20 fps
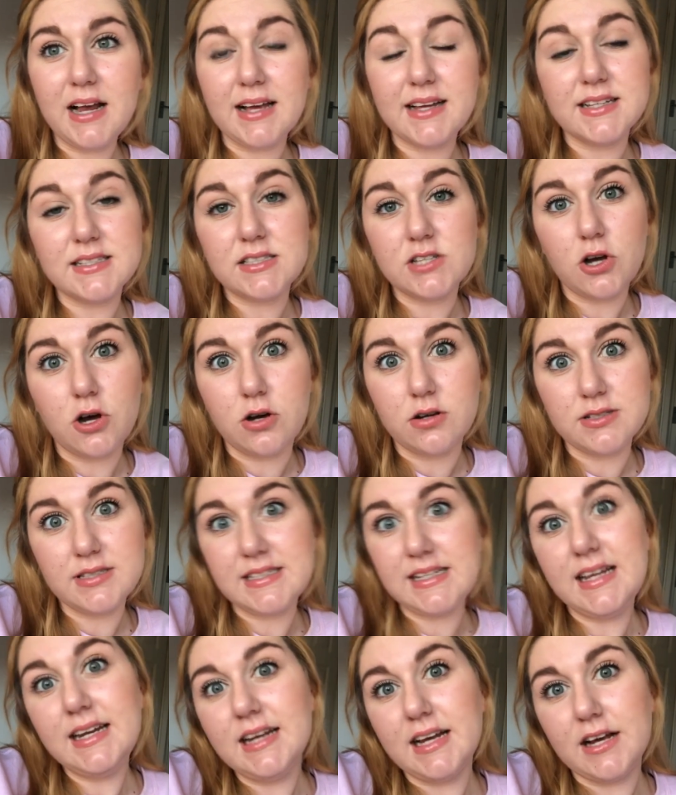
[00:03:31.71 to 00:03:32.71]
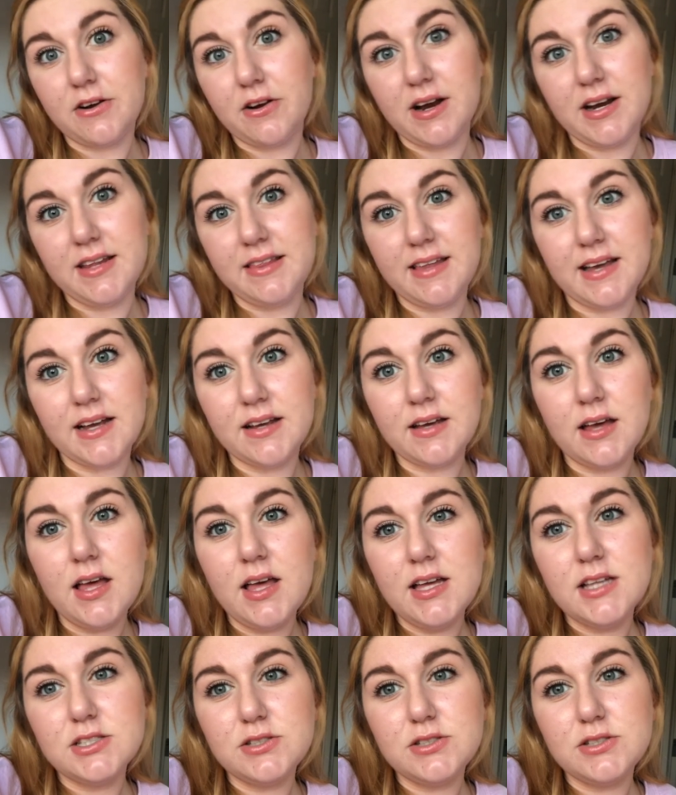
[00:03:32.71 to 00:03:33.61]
like it's not scenic or anything.